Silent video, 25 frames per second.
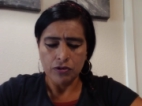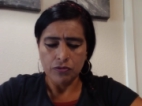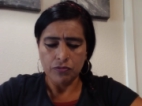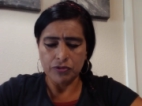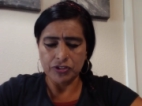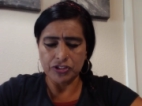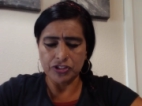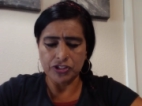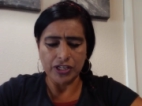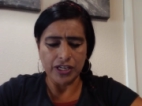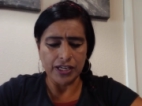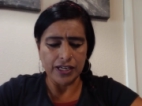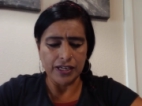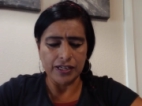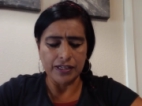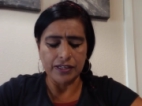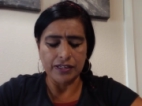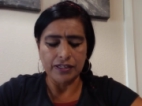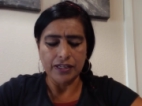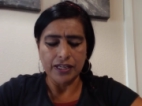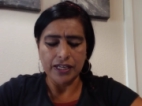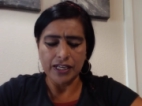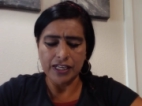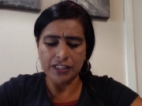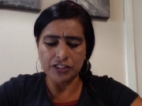which had
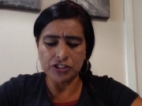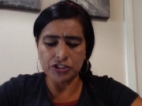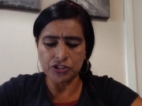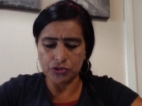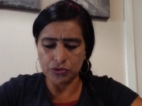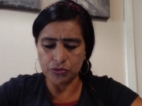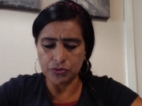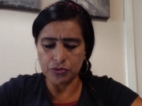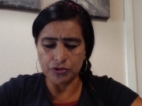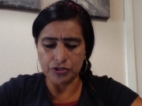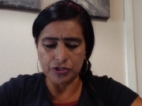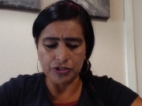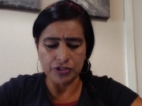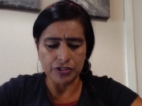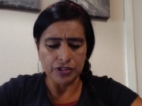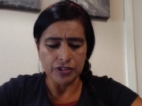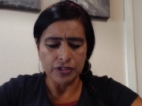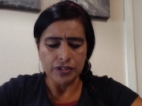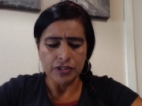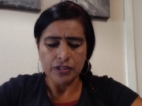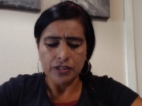a steward,